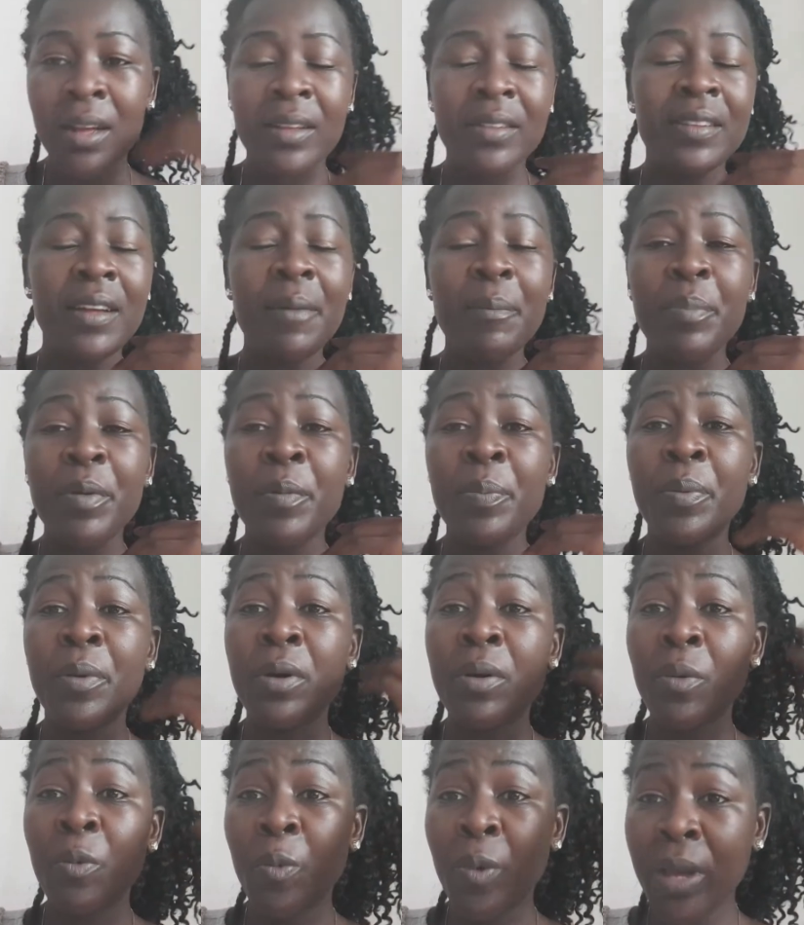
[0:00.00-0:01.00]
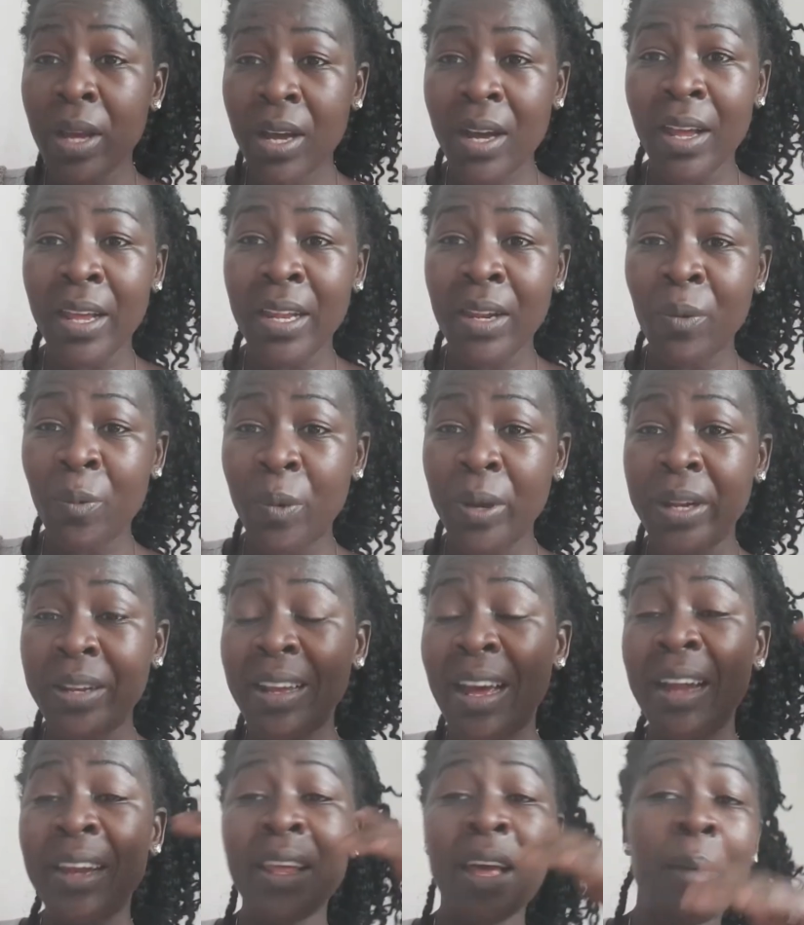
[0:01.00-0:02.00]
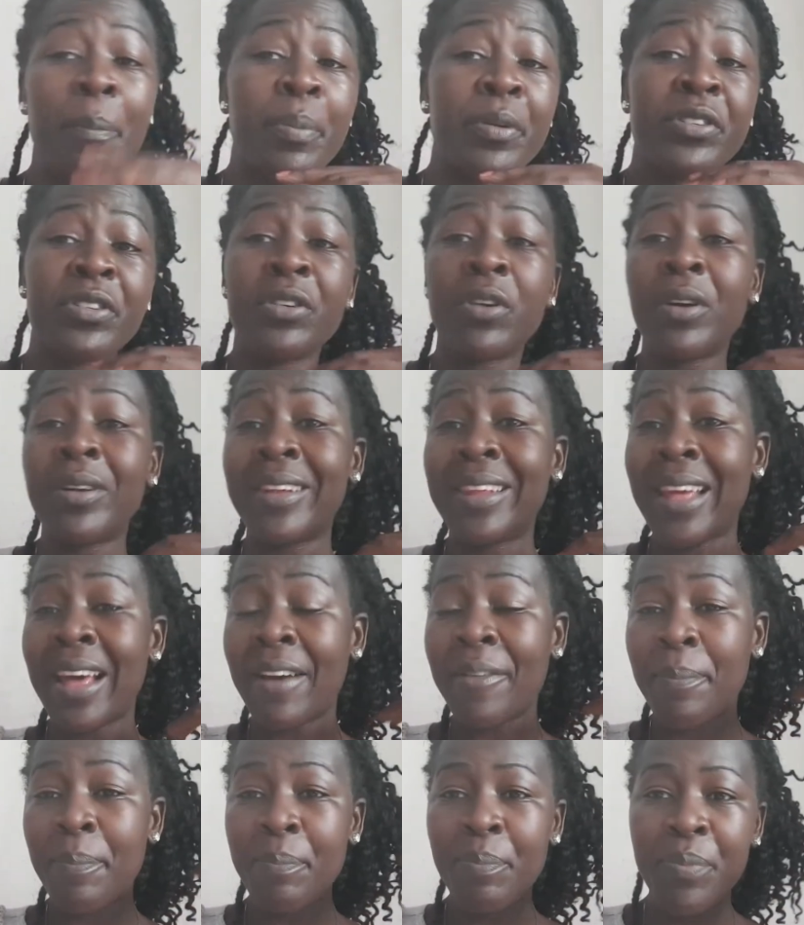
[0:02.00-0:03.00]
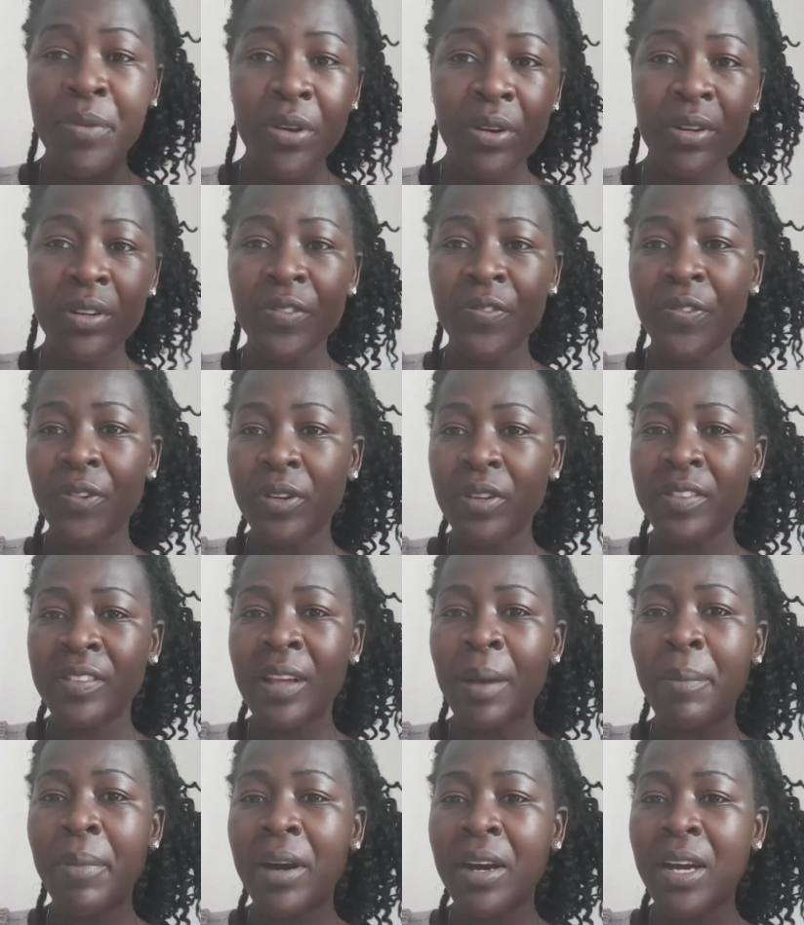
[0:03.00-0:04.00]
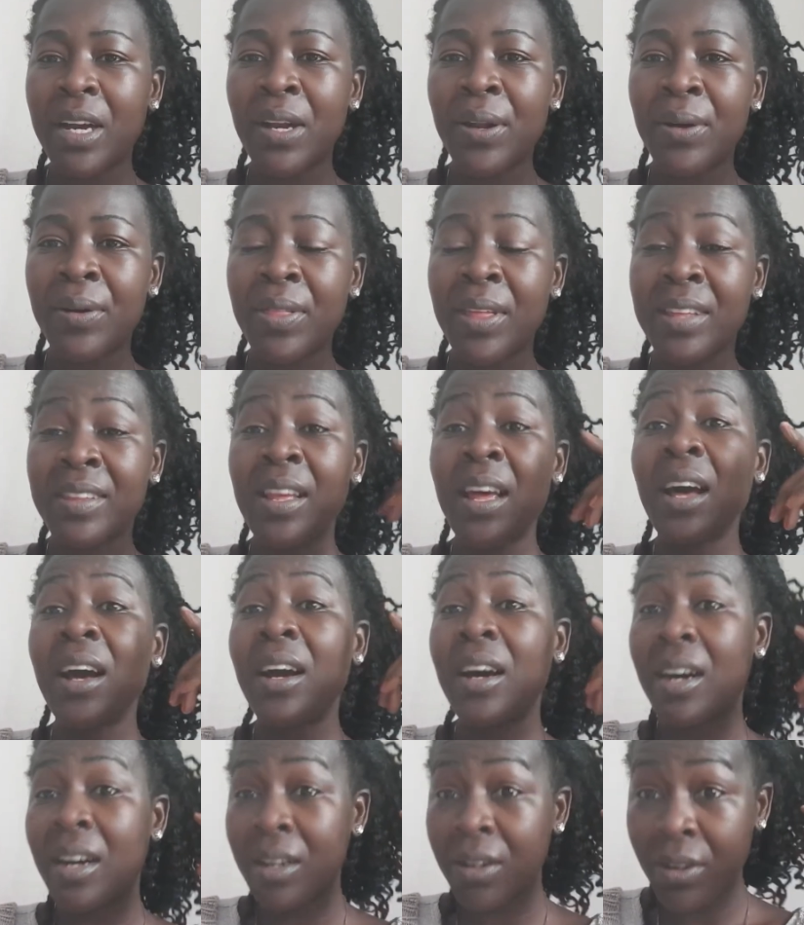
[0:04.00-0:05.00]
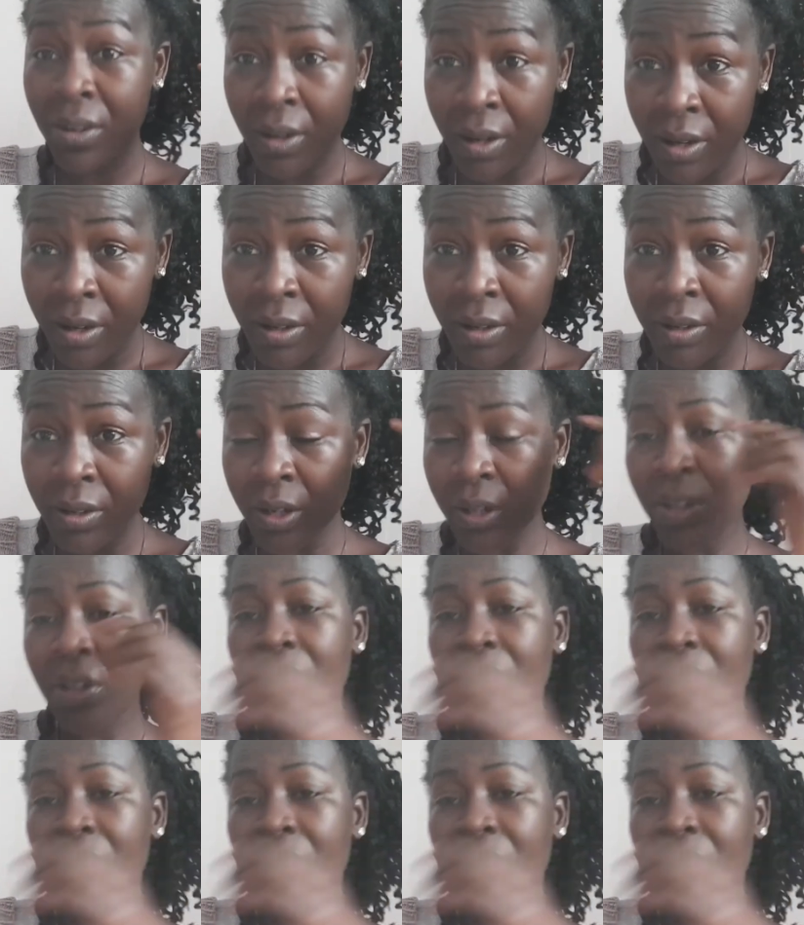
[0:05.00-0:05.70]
Some people, we are in winter and they are putting on their beautiful summer clothes. Hello?